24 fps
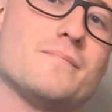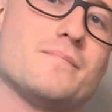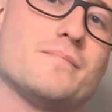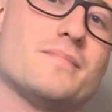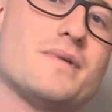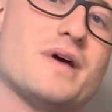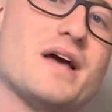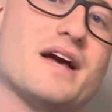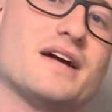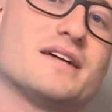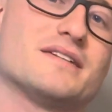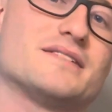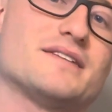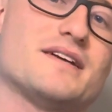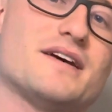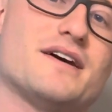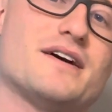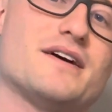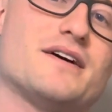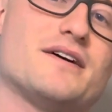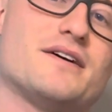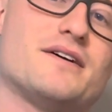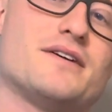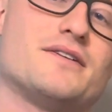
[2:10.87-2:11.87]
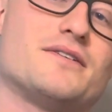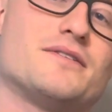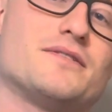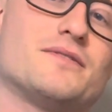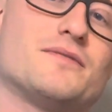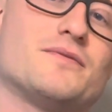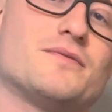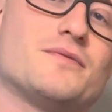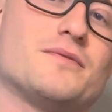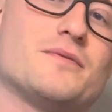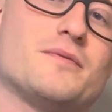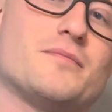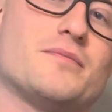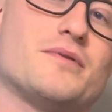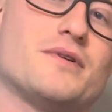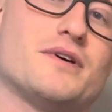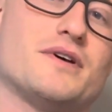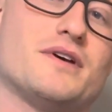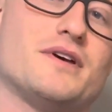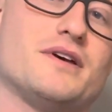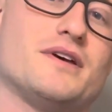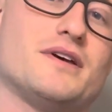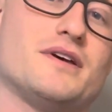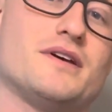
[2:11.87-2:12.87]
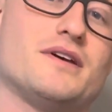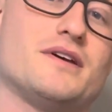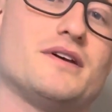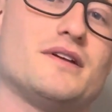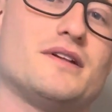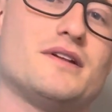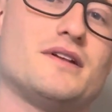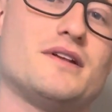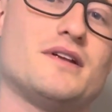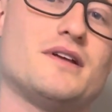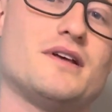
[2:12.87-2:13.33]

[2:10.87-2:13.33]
back down, put in